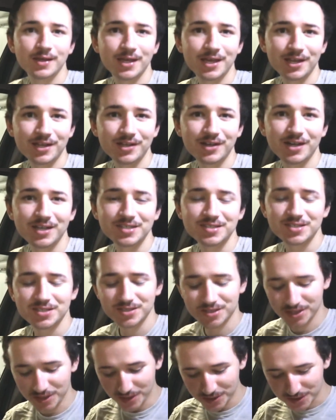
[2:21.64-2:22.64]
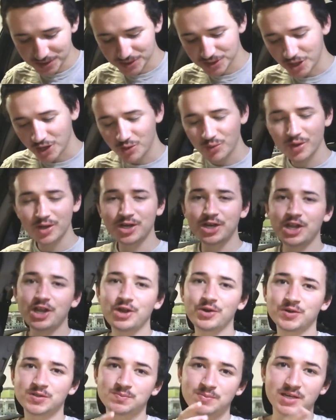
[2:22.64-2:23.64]
Get it, guys. So this is nowhere
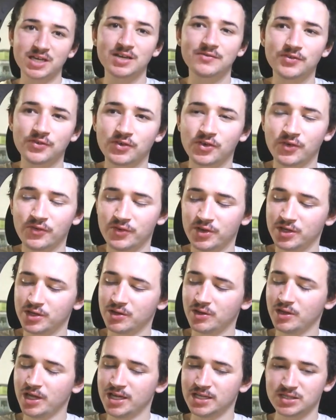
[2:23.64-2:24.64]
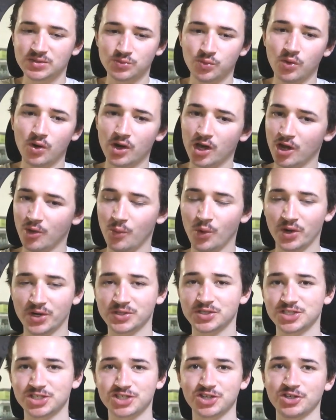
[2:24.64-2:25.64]
near as big of a reveal as what I
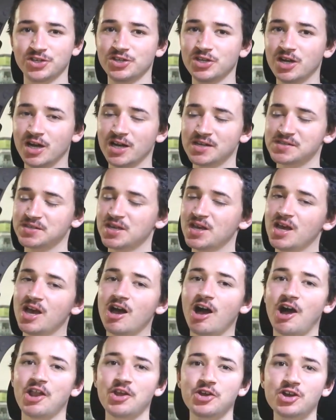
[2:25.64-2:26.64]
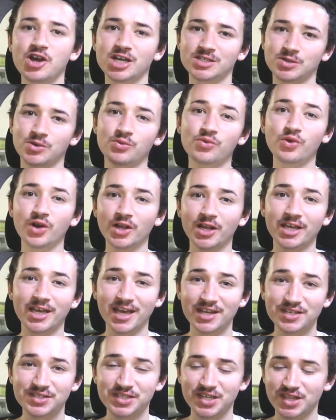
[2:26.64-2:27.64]
wanted to show you guys. I know you guys are really
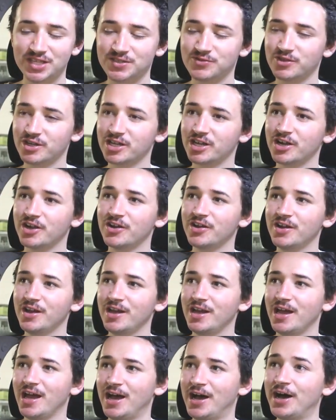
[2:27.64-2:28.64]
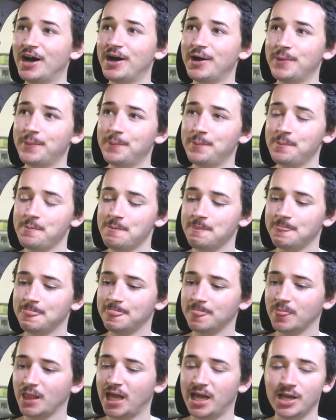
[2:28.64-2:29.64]
keen to see this video, and
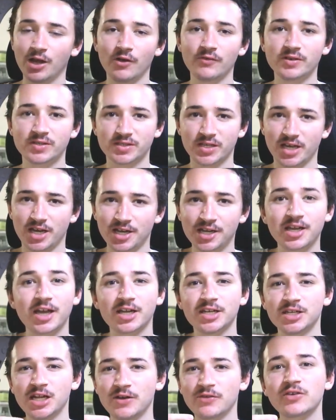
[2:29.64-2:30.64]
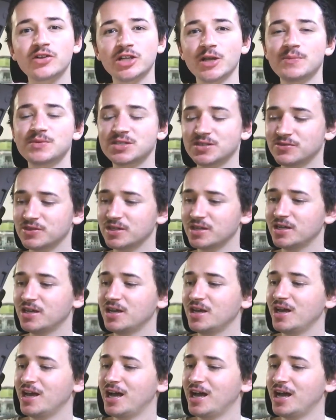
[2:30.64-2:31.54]
obviously I didn't get enough clips of it